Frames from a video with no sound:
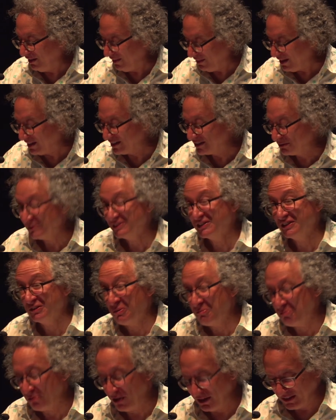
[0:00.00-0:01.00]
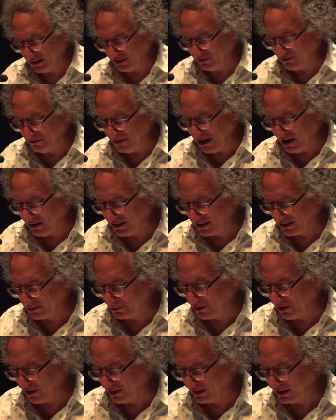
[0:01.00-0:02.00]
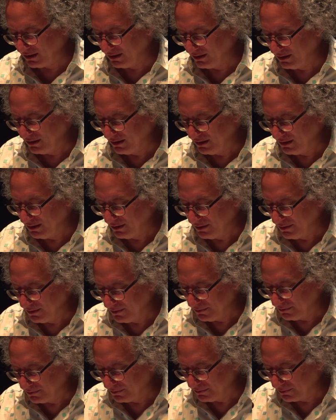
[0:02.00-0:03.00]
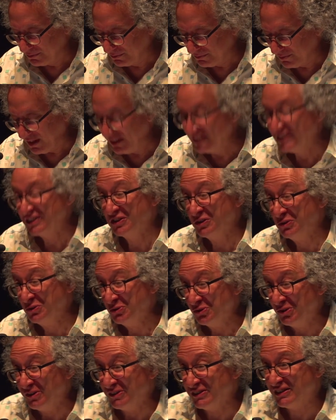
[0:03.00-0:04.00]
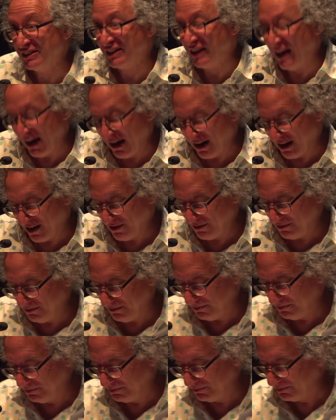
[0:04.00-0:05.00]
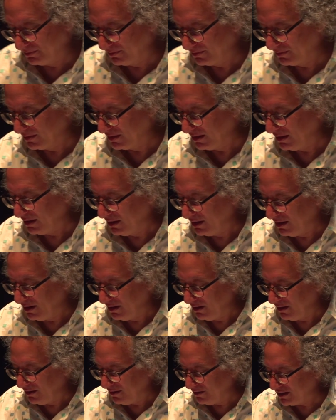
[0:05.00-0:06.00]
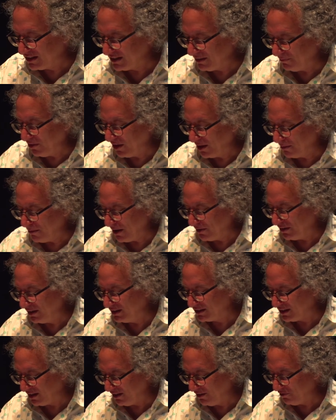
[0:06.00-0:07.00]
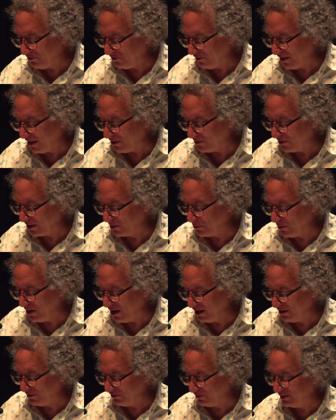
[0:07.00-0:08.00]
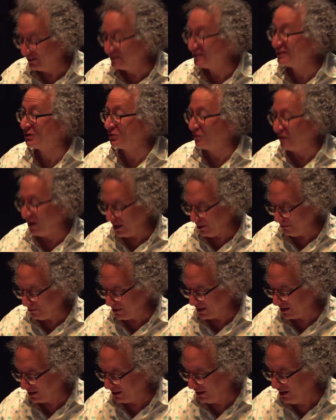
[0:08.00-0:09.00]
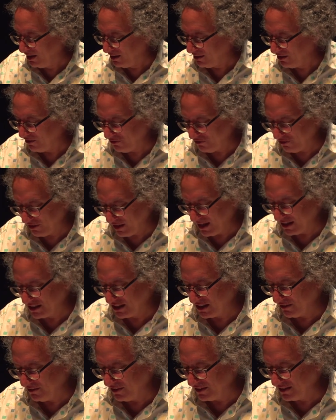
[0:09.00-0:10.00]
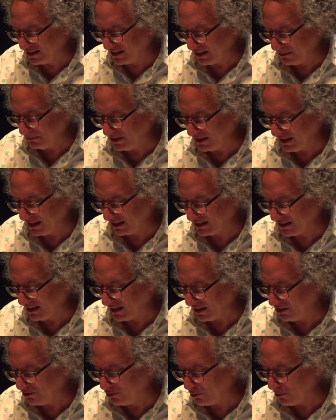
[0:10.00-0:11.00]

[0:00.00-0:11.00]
That's what's so impressive about his work. It's cool stare. There's something about his unflattering way of inscribing the flesh of his subjects that can